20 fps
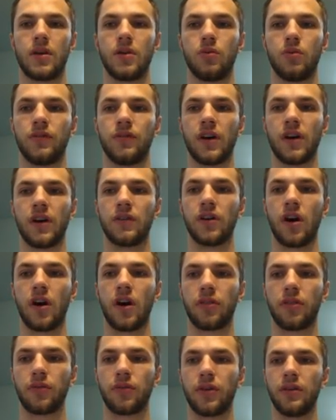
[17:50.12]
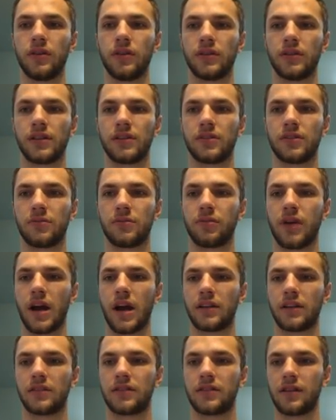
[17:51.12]
We've covered all three. Let's get some
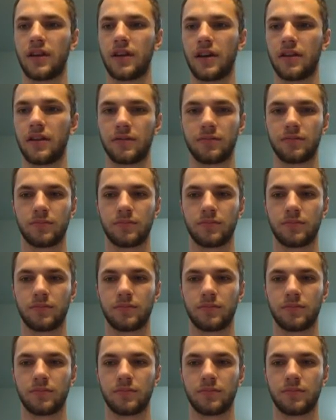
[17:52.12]
practice together.